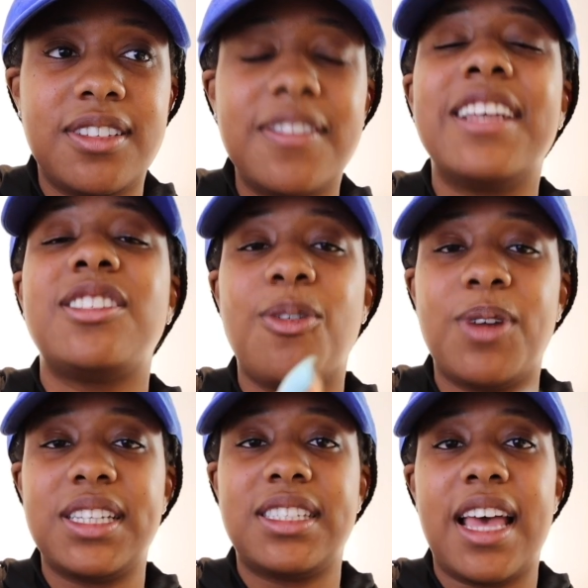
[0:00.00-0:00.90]
That song
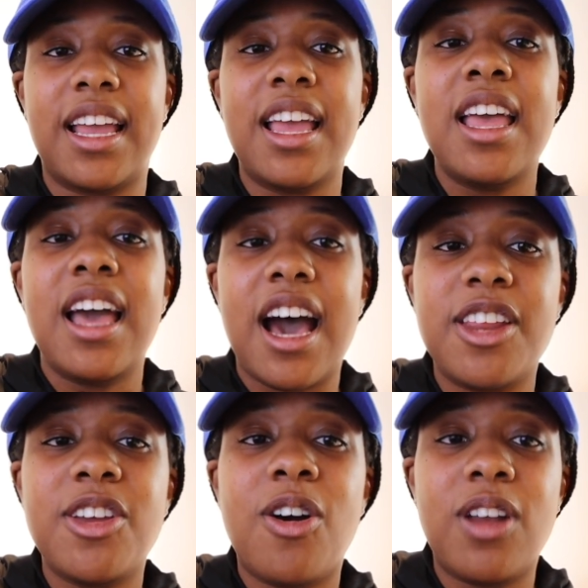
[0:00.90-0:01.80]
where it's like,
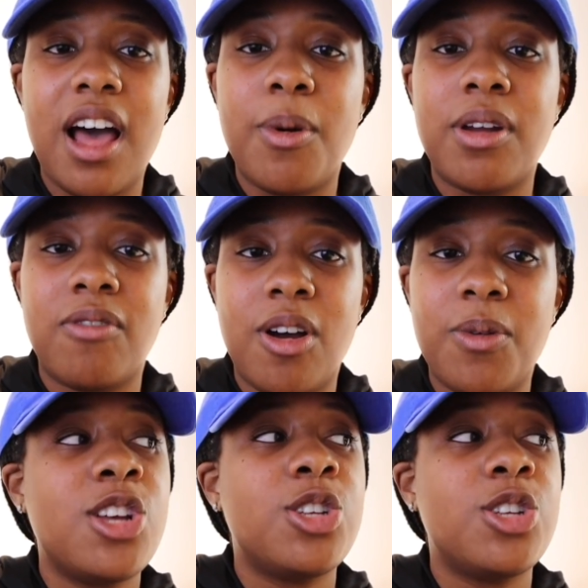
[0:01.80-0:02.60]
adiós, I wanna roll.